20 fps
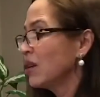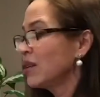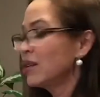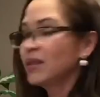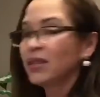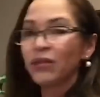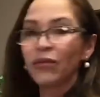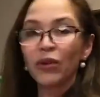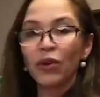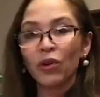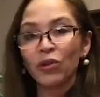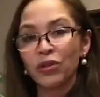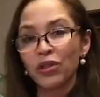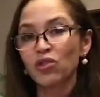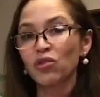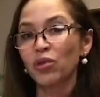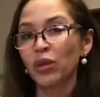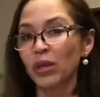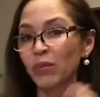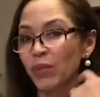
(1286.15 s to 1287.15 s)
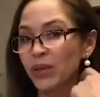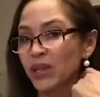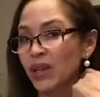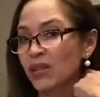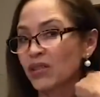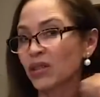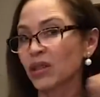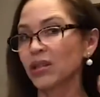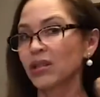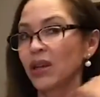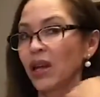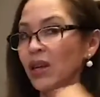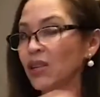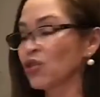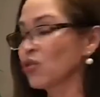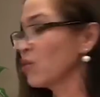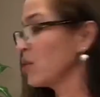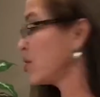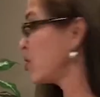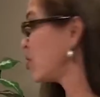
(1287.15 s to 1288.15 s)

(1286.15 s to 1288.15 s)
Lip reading: difficult to treat, potentially dangerous